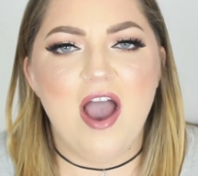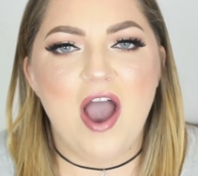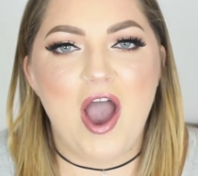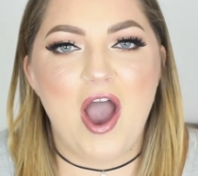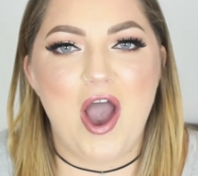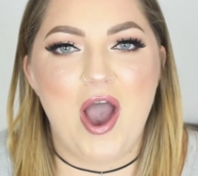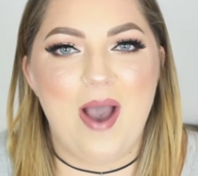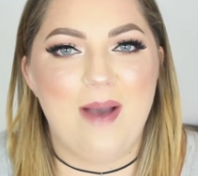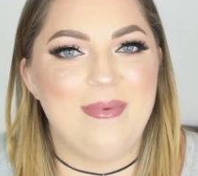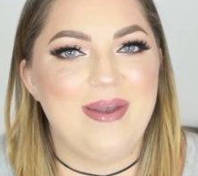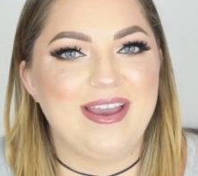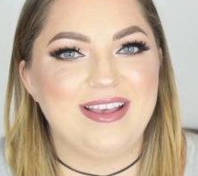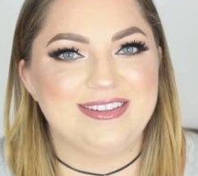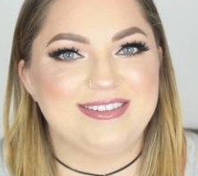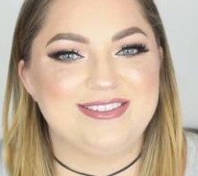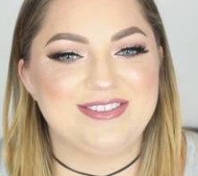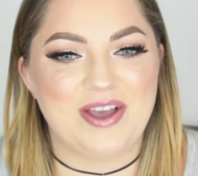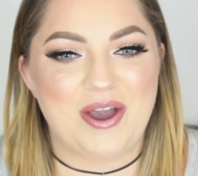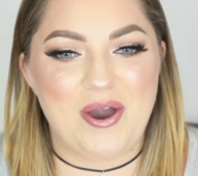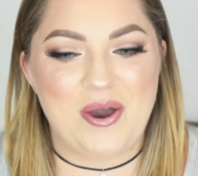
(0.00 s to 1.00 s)
Um,
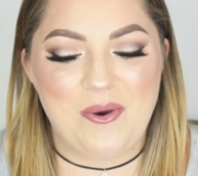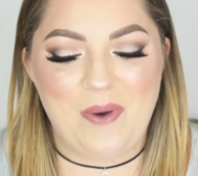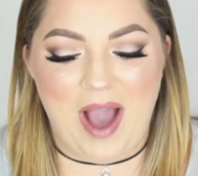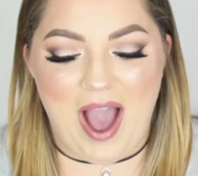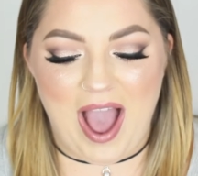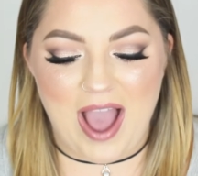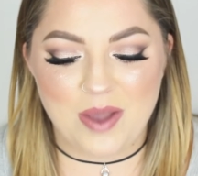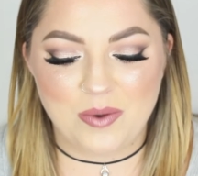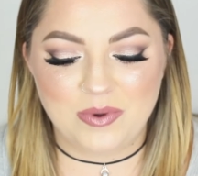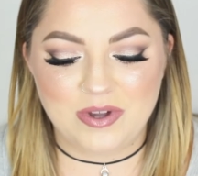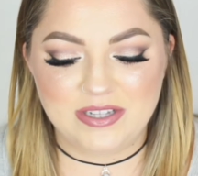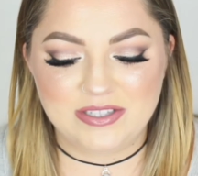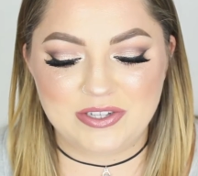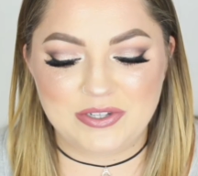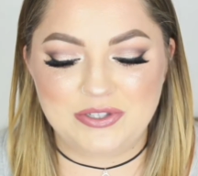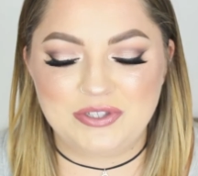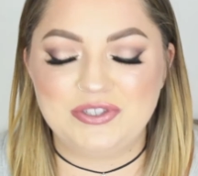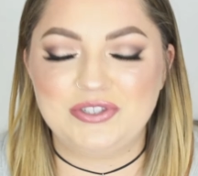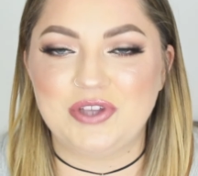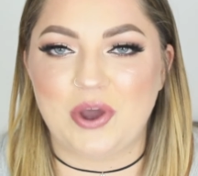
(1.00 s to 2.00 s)
so I
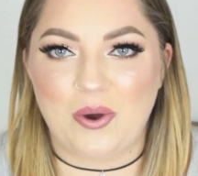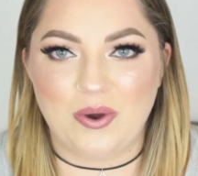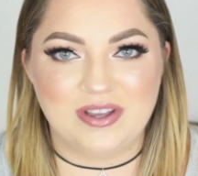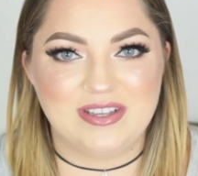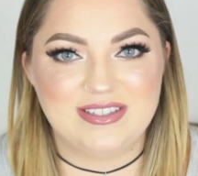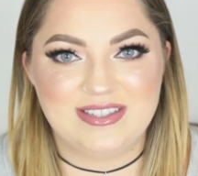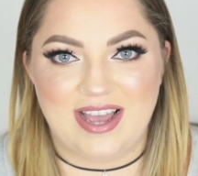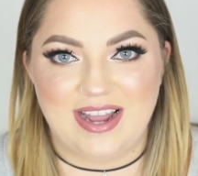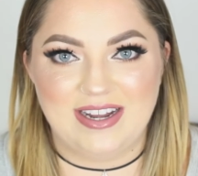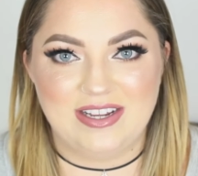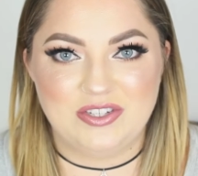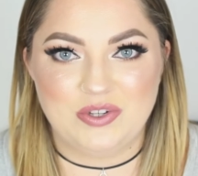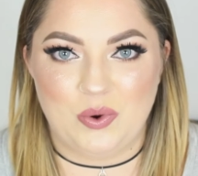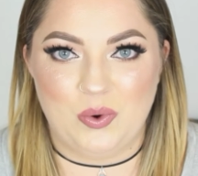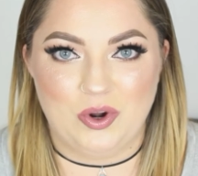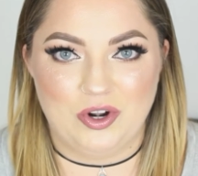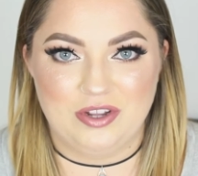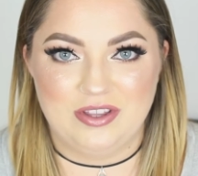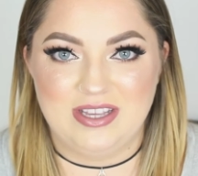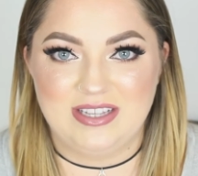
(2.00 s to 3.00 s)
was so excited to
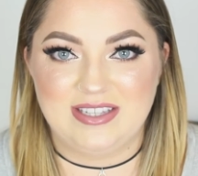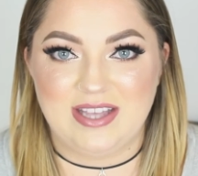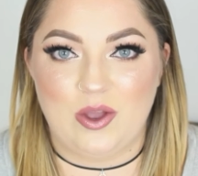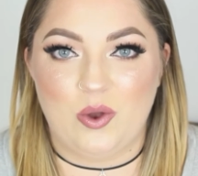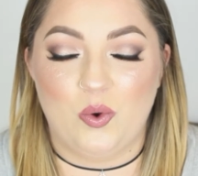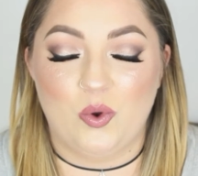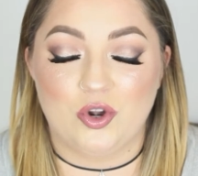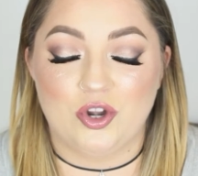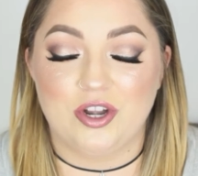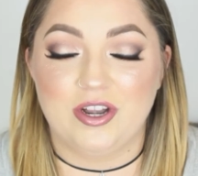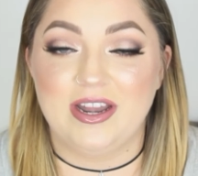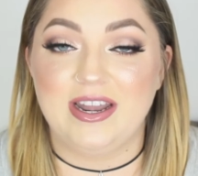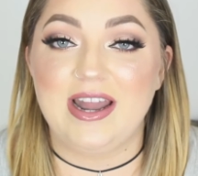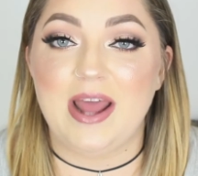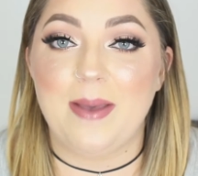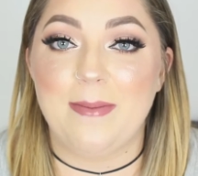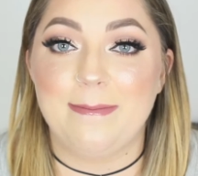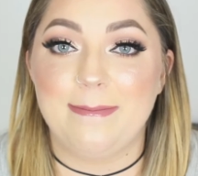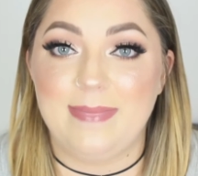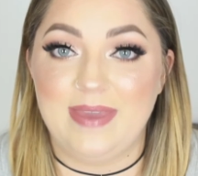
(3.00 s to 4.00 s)
order this. I ordered
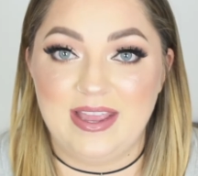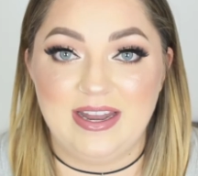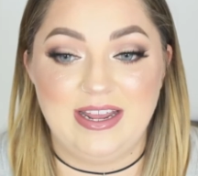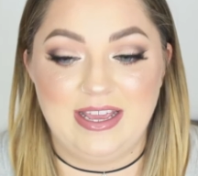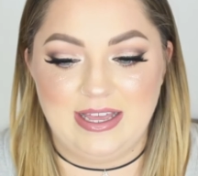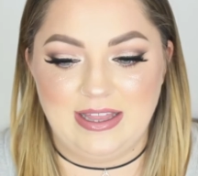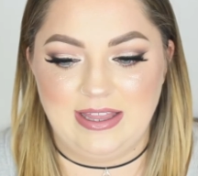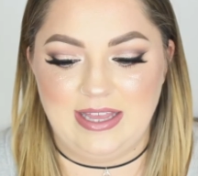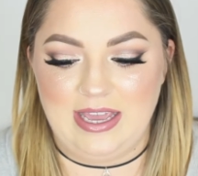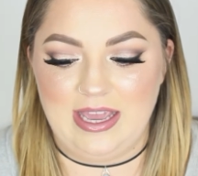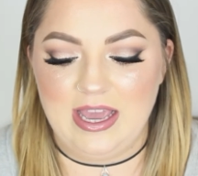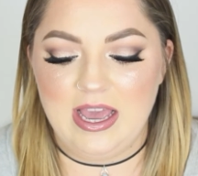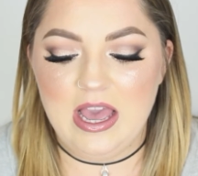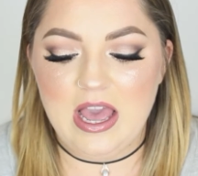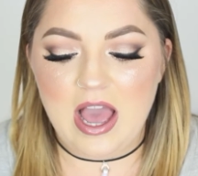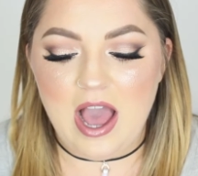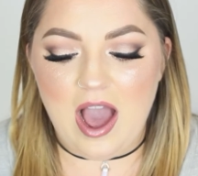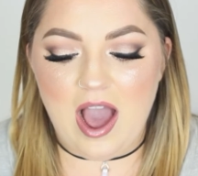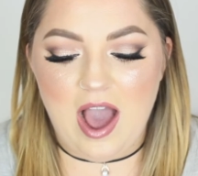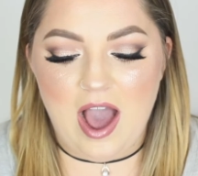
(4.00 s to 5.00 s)
it immediately
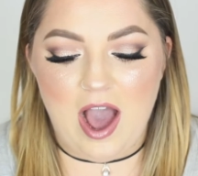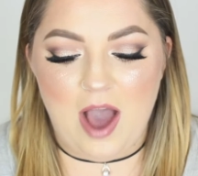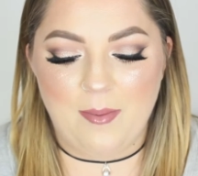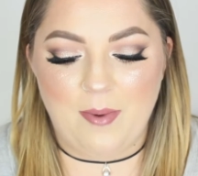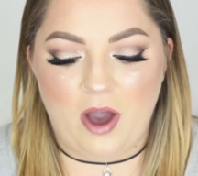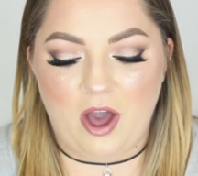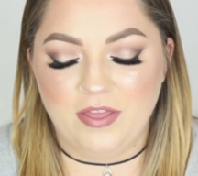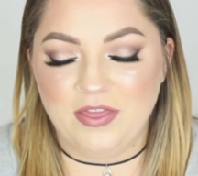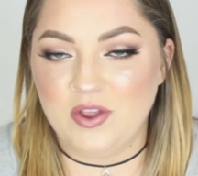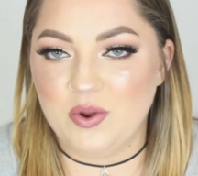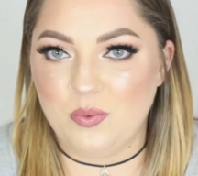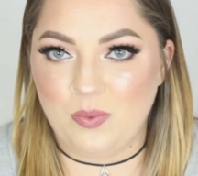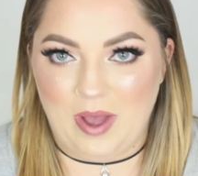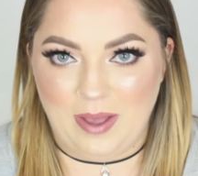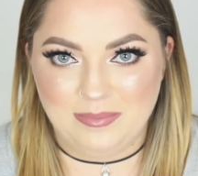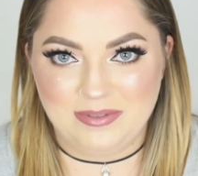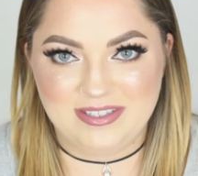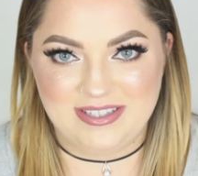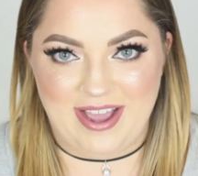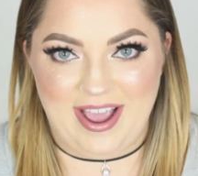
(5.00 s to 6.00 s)
um, on their
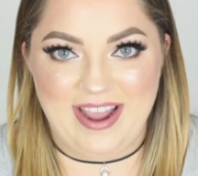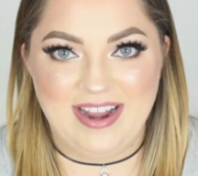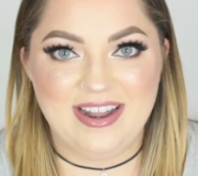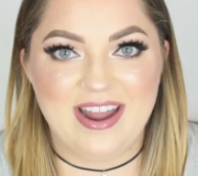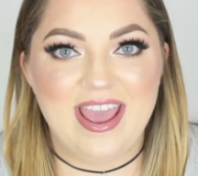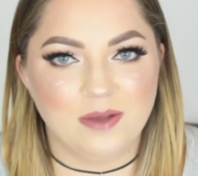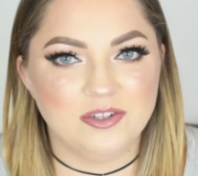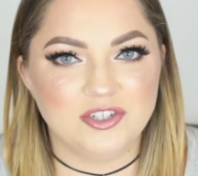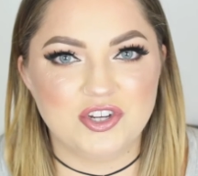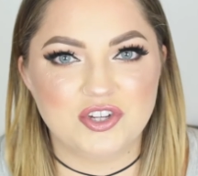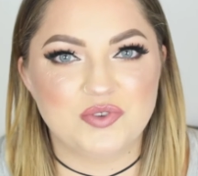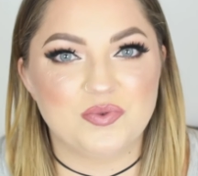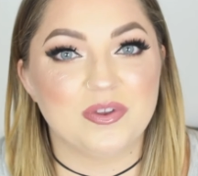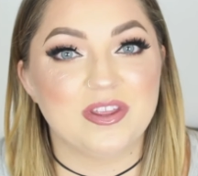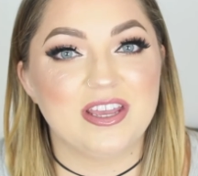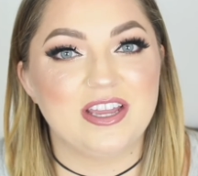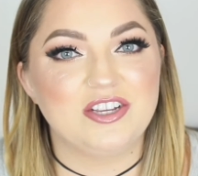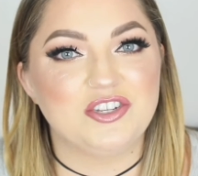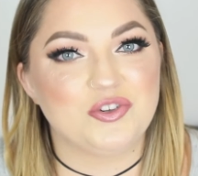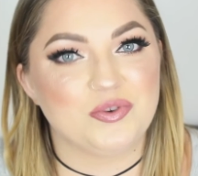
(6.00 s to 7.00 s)
website. I was just
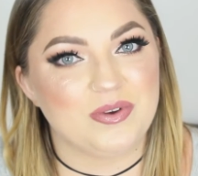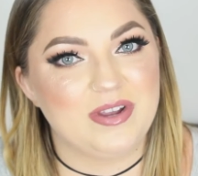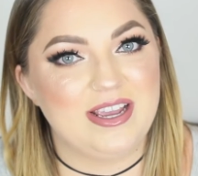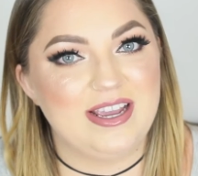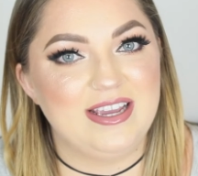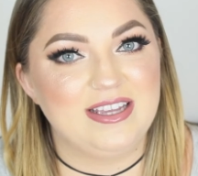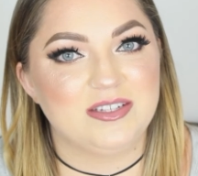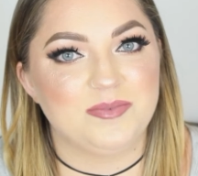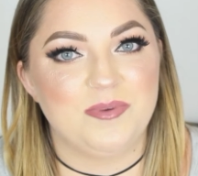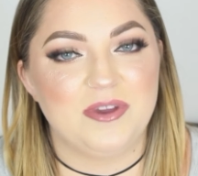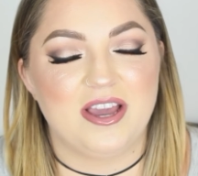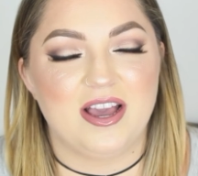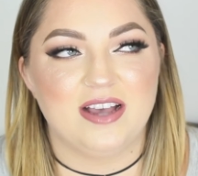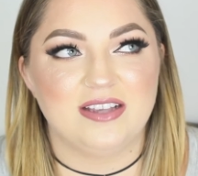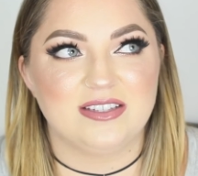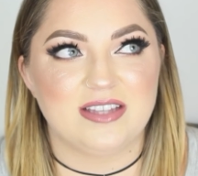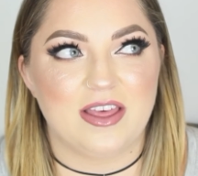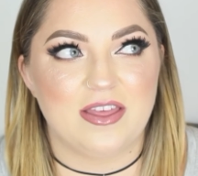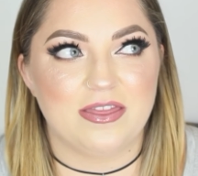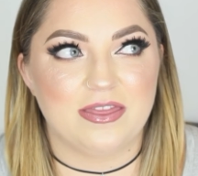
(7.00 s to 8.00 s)
really intrigued
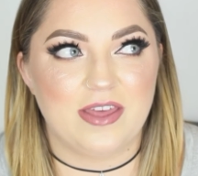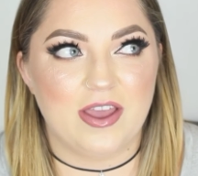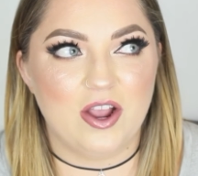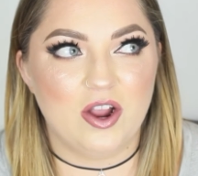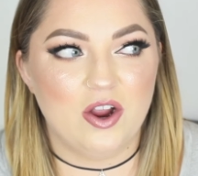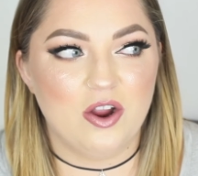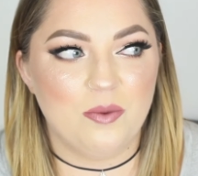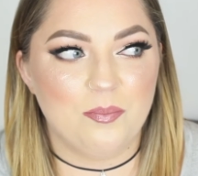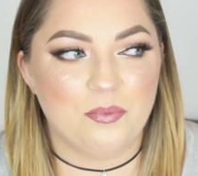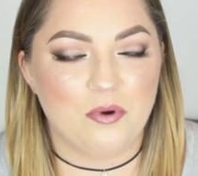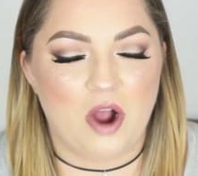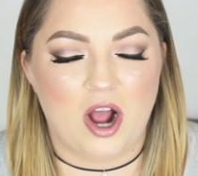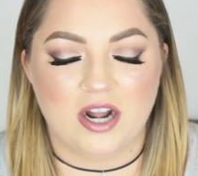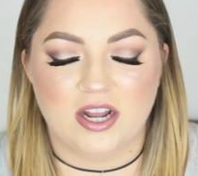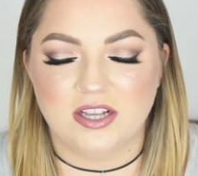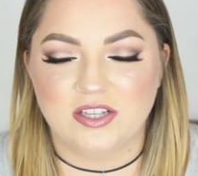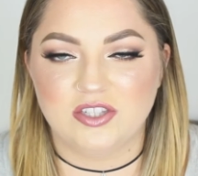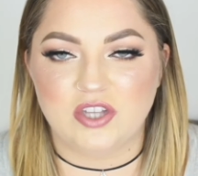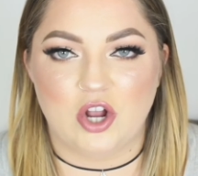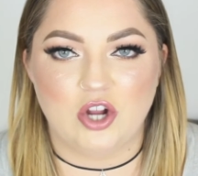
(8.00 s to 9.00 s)
because their
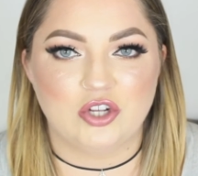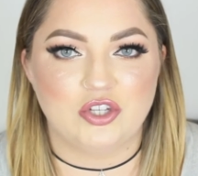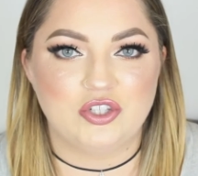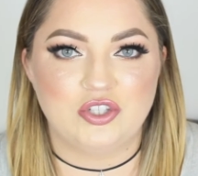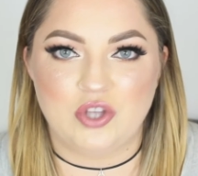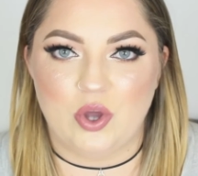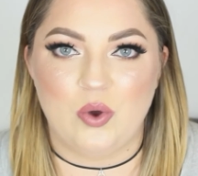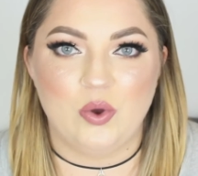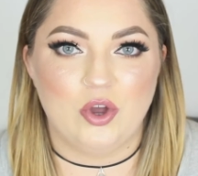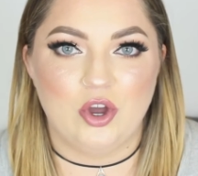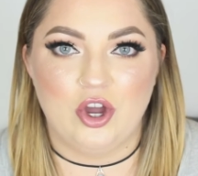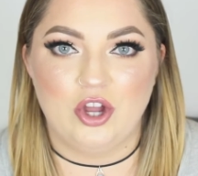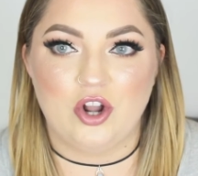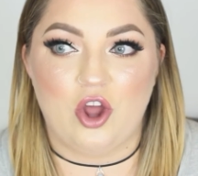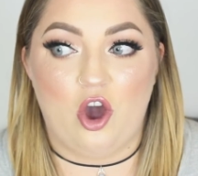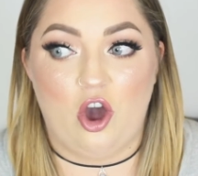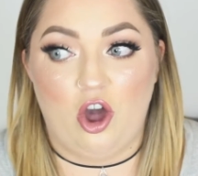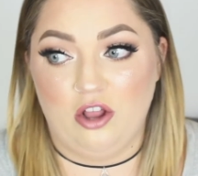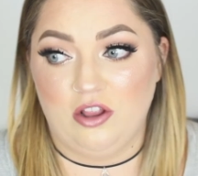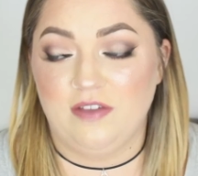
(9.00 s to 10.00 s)
products are so good.
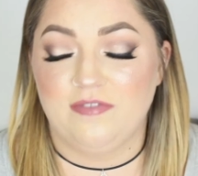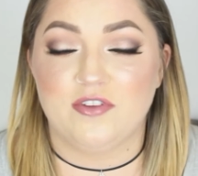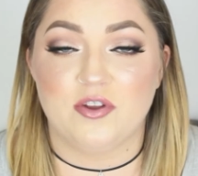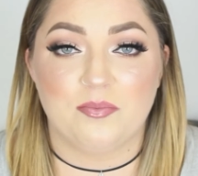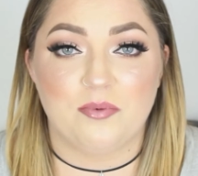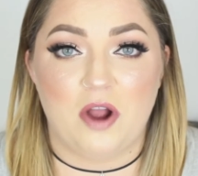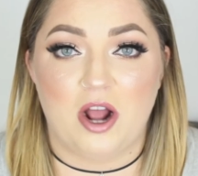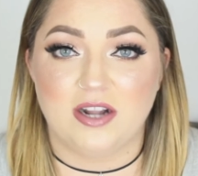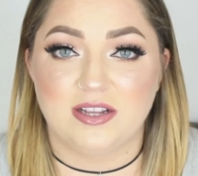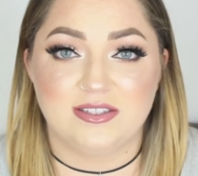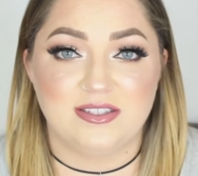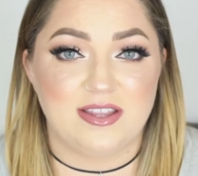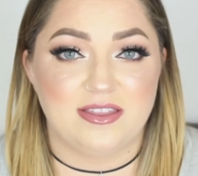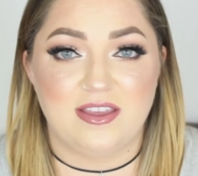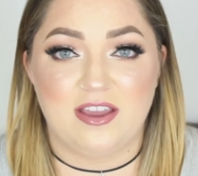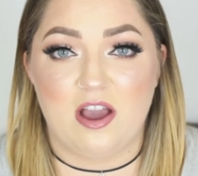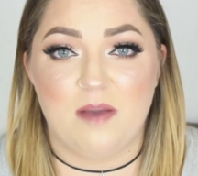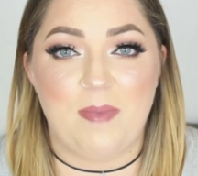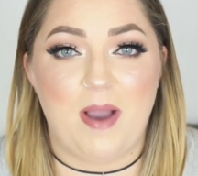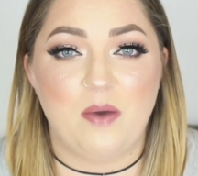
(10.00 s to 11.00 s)
All of their products that
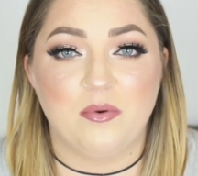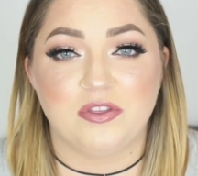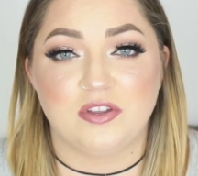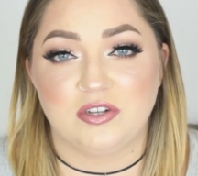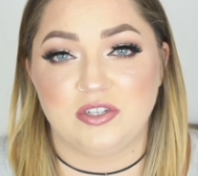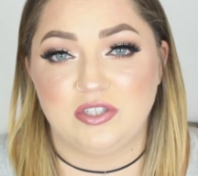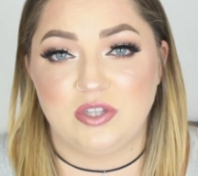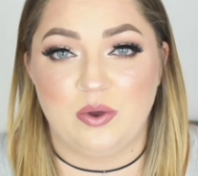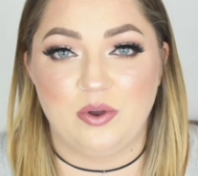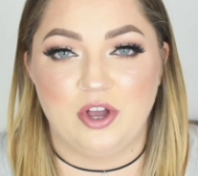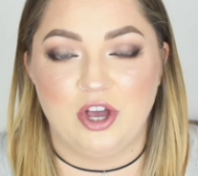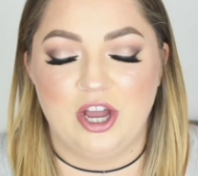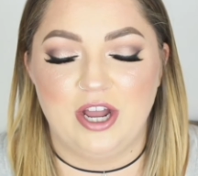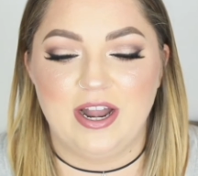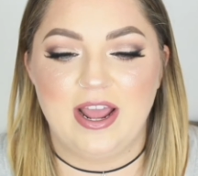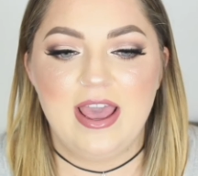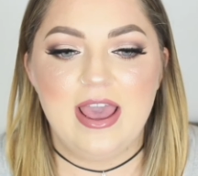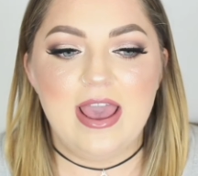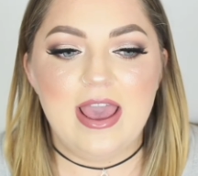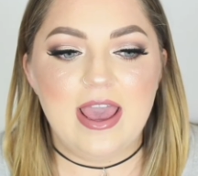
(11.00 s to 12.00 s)
they come out with are so
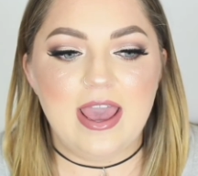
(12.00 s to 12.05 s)
good.